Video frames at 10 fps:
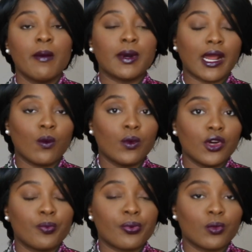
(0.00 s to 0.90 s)
but I
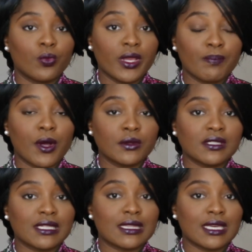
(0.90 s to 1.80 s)
will
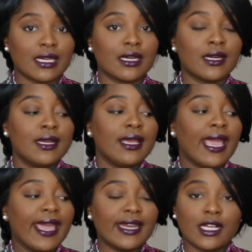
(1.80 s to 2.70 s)
repost it there
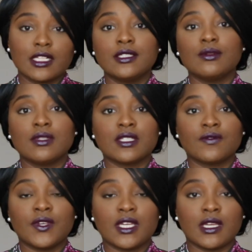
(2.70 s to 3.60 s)
and include this
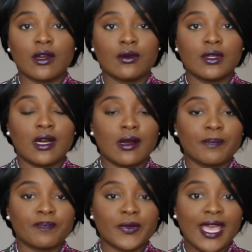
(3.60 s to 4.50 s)
video
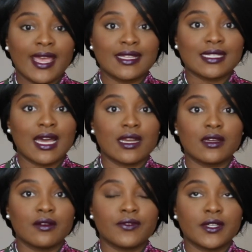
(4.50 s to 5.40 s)
as kind
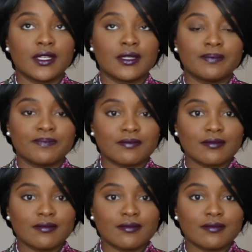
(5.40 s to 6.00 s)
of